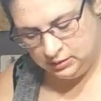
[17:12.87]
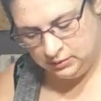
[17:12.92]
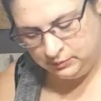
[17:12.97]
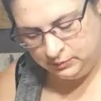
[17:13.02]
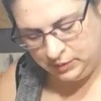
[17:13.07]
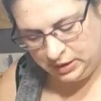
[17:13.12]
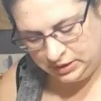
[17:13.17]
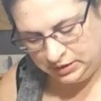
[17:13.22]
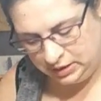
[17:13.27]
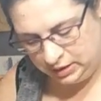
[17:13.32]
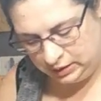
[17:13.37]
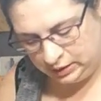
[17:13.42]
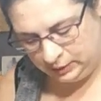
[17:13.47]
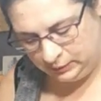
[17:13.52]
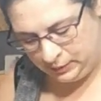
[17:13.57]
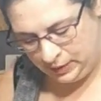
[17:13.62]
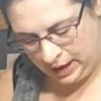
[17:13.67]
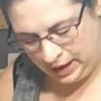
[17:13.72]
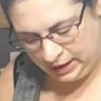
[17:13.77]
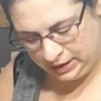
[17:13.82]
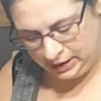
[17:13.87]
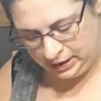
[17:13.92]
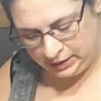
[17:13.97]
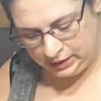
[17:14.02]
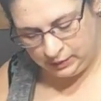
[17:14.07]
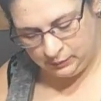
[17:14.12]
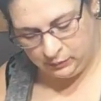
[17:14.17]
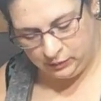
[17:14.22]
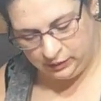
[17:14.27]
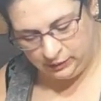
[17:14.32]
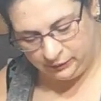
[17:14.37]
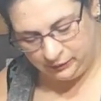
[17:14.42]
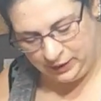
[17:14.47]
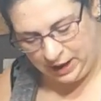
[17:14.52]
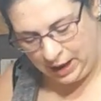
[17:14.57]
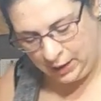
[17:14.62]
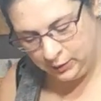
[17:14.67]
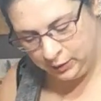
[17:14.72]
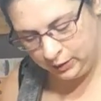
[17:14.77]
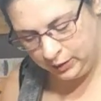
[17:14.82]
basically painting them with
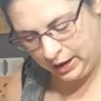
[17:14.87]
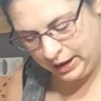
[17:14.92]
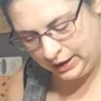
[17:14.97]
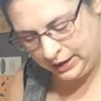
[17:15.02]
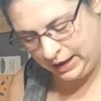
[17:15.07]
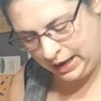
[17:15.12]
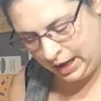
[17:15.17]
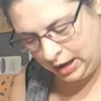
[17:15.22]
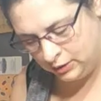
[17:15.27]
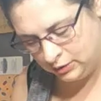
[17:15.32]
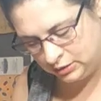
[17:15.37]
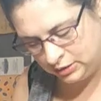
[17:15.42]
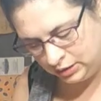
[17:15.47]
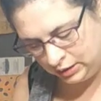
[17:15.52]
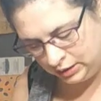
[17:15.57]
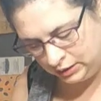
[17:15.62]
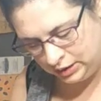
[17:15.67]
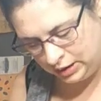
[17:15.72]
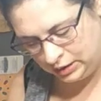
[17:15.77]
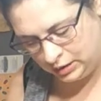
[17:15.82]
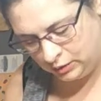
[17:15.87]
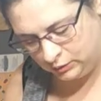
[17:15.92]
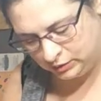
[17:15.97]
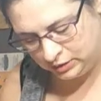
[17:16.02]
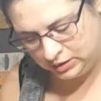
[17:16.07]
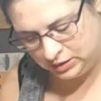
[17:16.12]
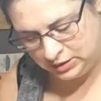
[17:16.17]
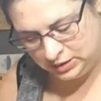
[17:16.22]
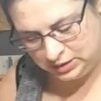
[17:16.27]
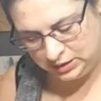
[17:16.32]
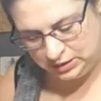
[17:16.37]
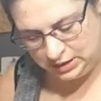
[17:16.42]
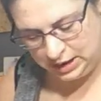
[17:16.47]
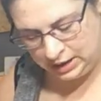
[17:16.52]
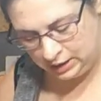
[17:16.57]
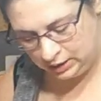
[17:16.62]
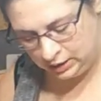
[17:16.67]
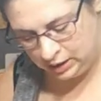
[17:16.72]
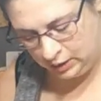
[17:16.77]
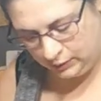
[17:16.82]
flour right now so that they don't
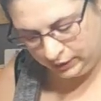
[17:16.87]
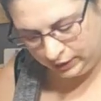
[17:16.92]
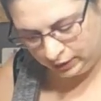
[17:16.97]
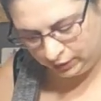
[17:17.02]
stick going